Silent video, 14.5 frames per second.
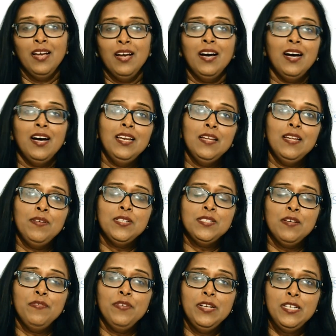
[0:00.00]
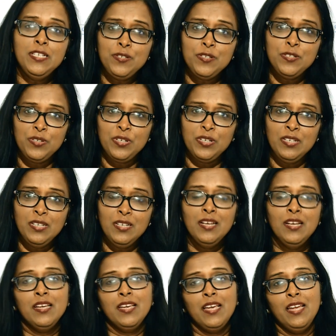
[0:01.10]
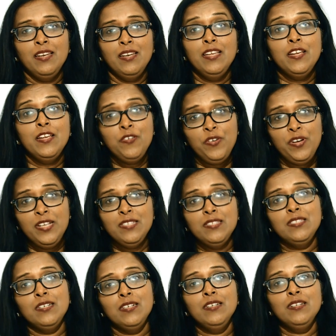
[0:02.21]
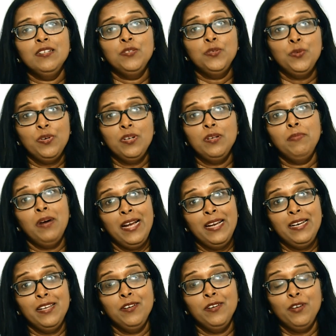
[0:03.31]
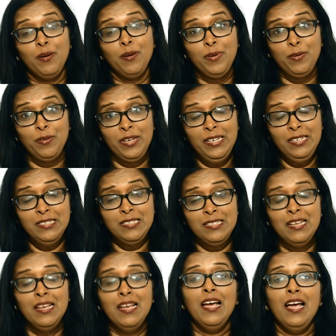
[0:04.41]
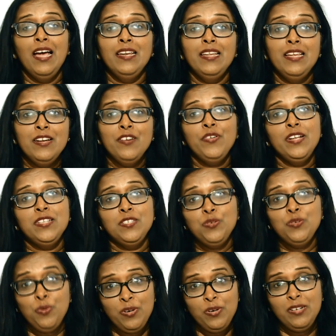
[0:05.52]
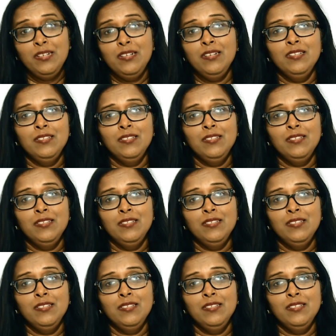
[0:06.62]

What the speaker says: High levels of estrogen can increase the total binding globulins and increase the total